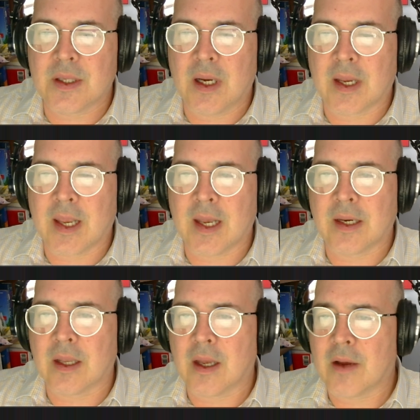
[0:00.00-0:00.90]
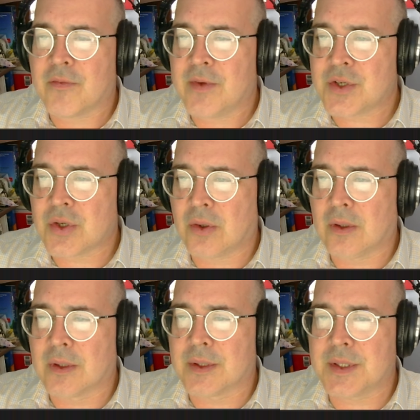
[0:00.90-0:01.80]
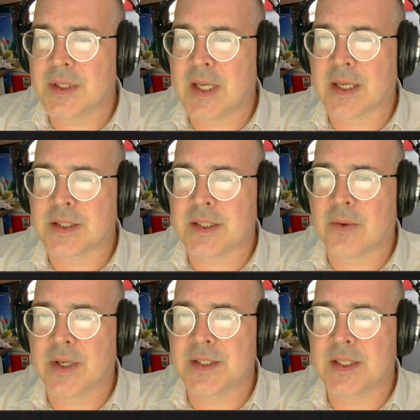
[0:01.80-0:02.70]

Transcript: Again, official data series,